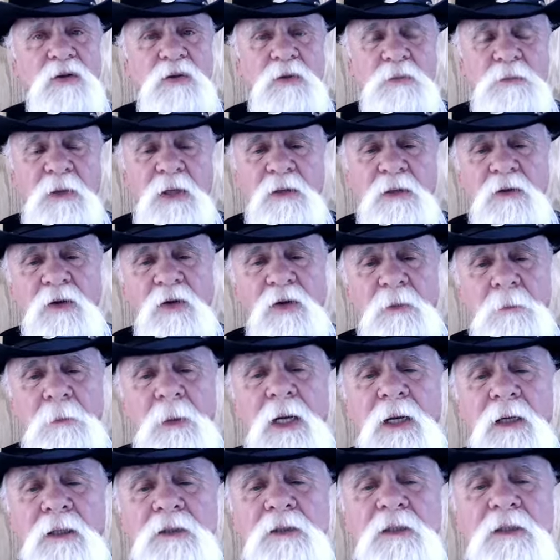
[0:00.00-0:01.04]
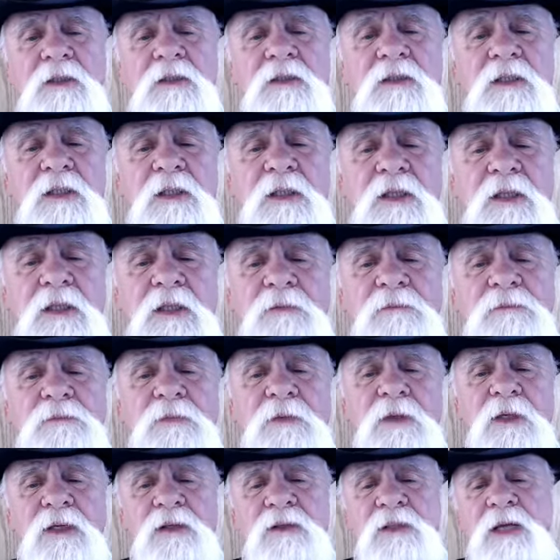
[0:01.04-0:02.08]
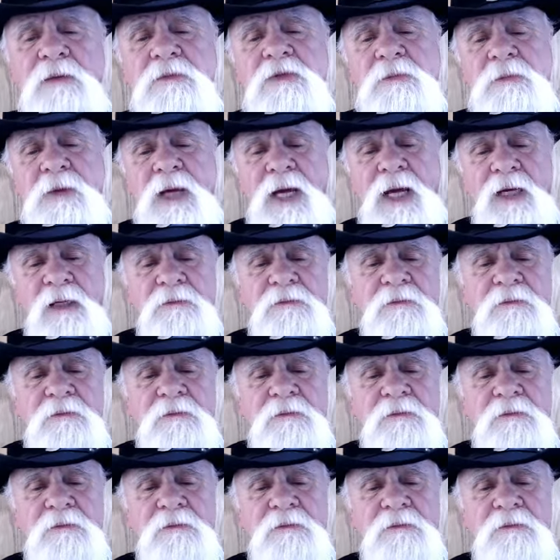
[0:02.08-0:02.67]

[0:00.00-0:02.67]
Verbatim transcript: to about all the politics, his name's Matt.